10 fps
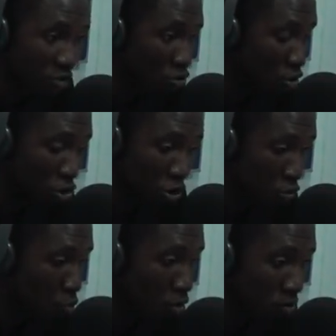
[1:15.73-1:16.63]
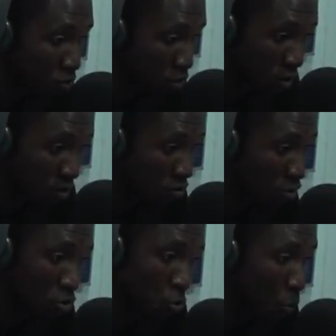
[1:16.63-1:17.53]
in not just one model,
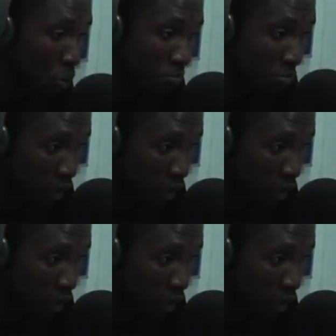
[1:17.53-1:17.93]
not one